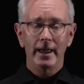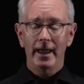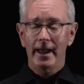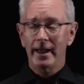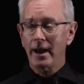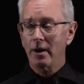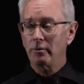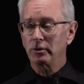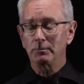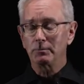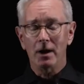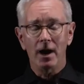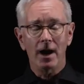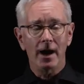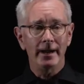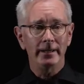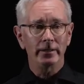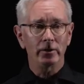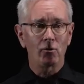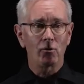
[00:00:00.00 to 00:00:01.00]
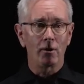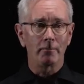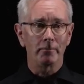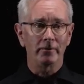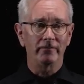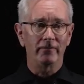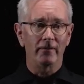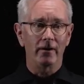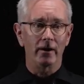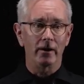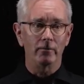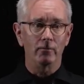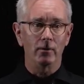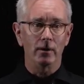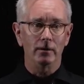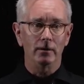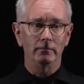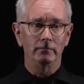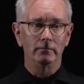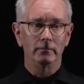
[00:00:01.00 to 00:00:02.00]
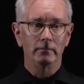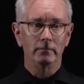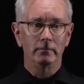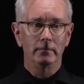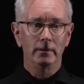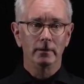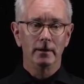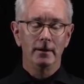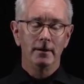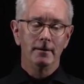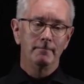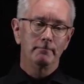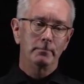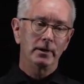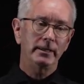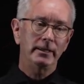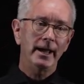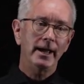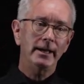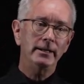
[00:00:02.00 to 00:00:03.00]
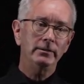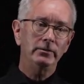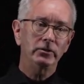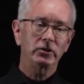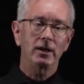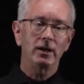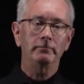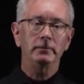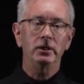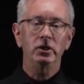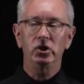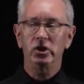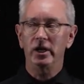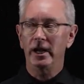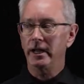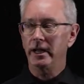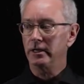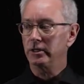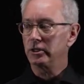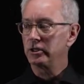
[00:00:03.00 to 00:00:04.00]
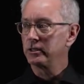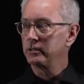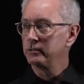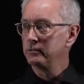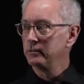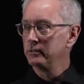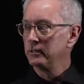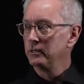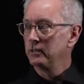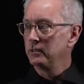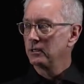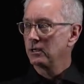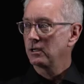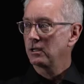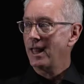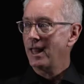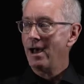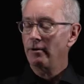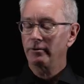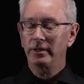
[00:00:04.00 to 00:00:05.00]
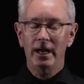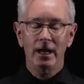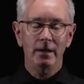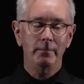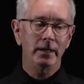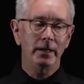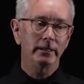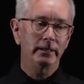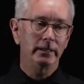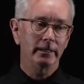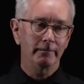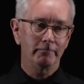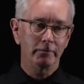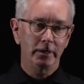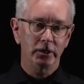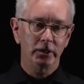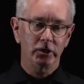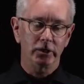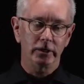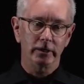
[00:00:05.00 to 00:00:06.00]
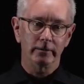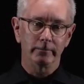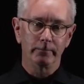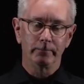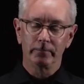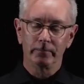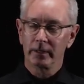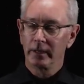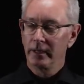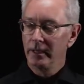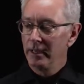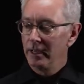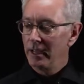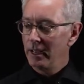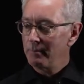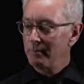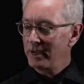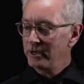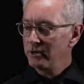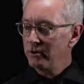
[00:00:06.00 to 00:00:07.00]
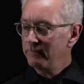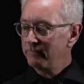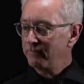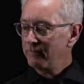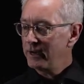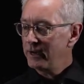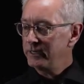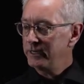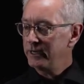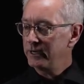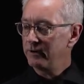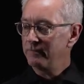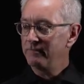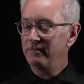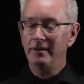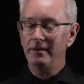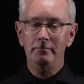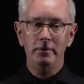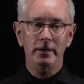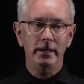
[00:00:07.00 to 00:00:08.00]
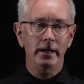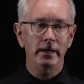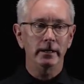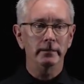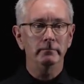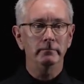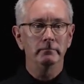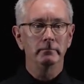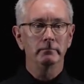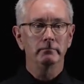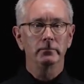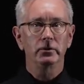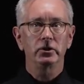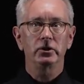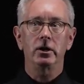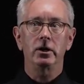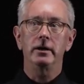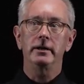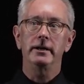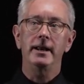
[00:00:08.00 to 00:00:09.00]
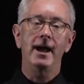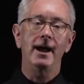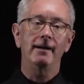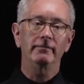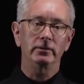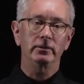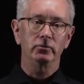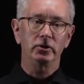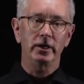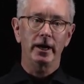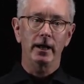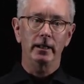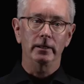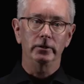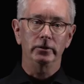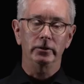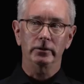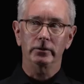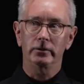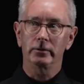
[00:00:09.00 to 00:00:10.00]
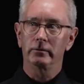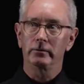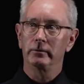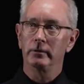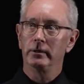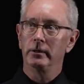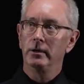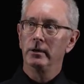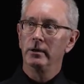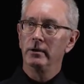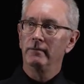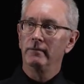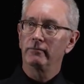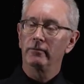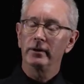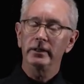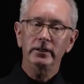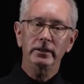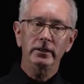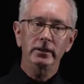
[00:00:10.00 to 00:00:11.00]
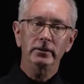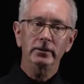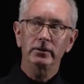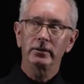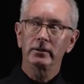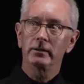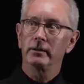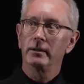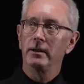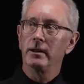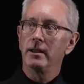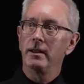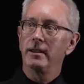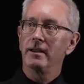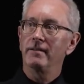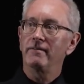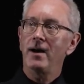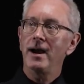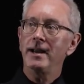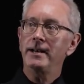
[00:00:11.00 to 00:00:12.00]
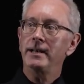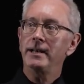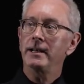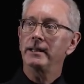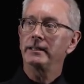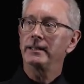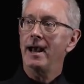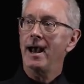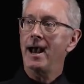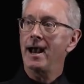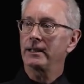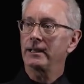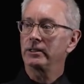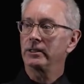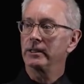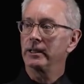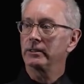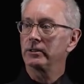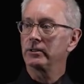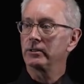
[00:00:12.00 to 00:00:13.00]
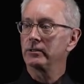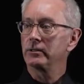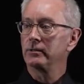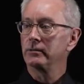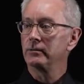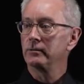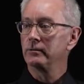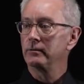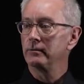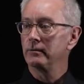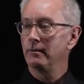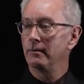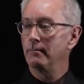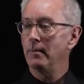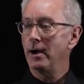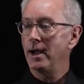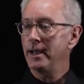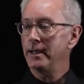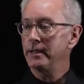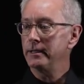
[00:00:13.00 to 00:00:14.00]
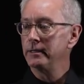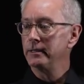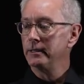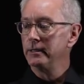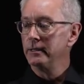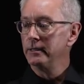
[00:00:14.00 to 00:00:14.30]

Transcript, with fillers: and I was behind the corporate firewall. But then something changed. Cloud came into the picture. And my good friend here, V P N, started to have some challenges. For instance, if I needed to access my